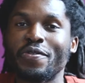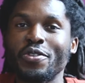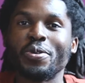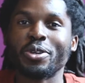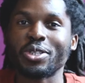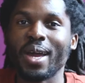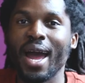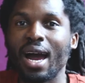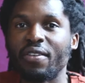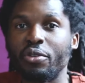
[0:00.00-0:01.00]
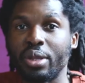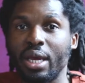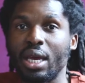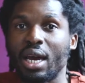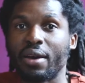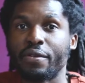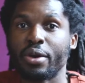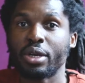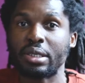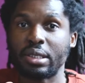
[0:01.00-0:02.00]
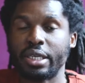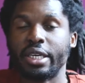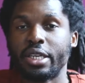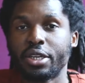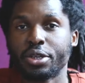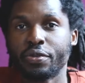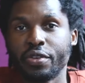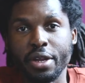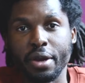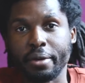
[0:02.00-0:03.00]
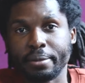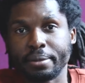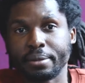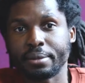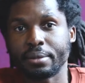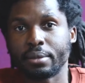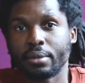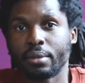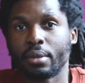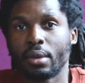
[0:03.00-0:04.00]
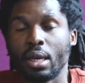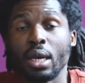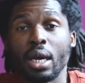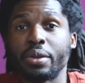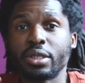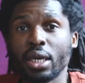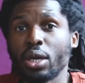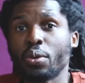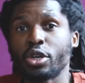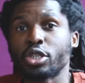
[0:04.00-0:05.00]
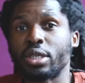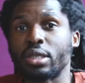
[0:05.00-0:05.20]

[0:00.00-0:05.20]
your viewers to have when they have seen your video? And the second question